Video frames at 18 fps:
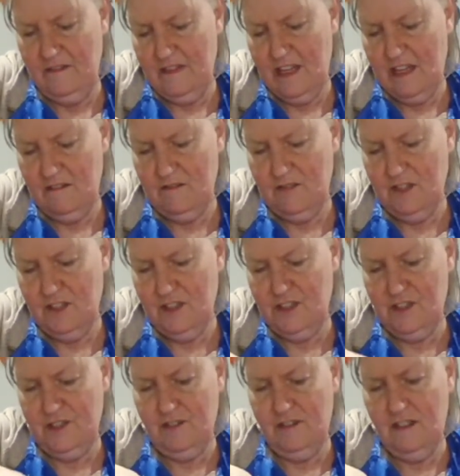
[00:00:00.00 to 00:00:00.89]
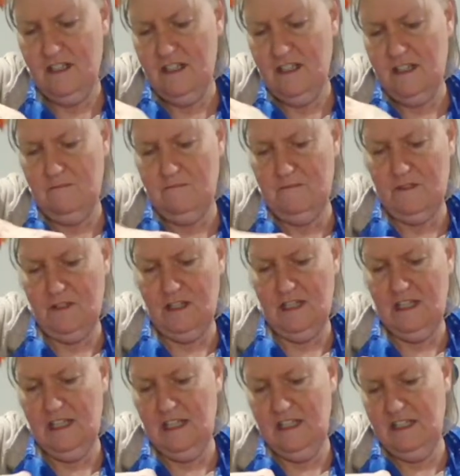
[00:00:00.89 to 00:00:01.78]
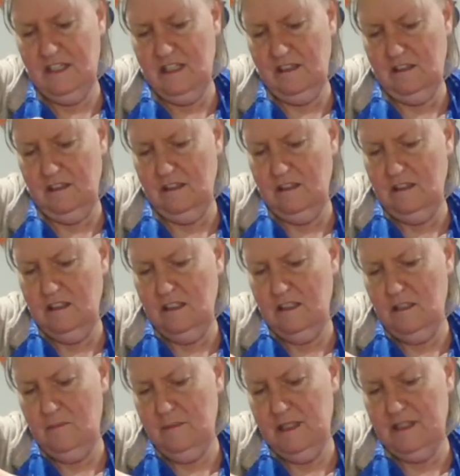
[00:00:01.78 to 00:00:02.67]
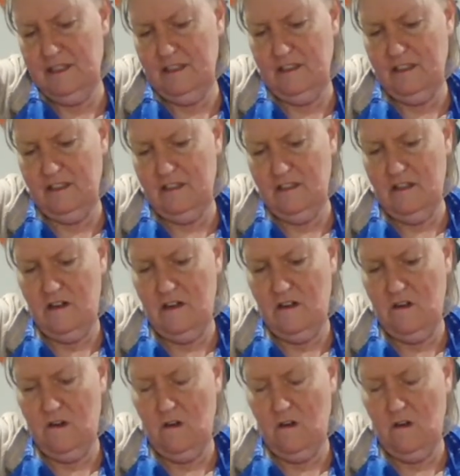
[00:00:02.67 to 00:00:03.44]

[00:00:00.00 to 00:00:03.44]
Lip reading: Now I'm just stirring it up, trying to get it a little bit darker.